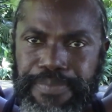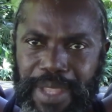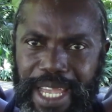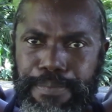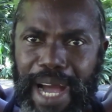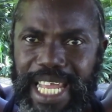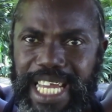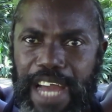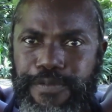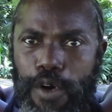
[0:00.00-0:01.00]
in
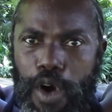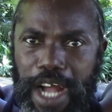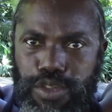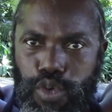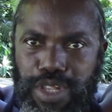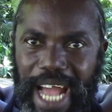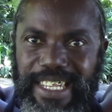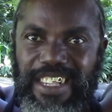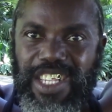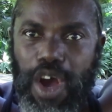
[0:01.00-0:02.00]
Malachi four and two, that the
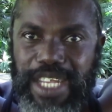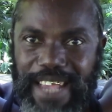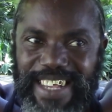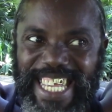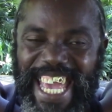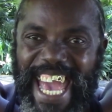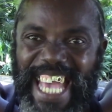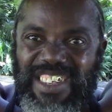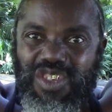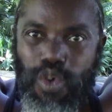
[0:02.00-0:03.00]
sun, as in the
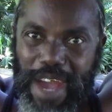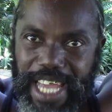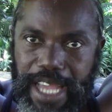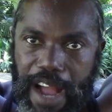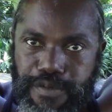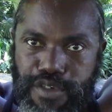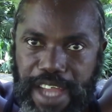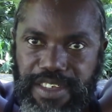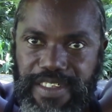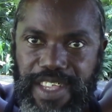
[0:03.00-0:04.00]
S U N of
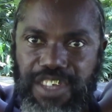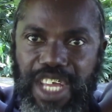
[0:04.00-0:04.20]
righteousness,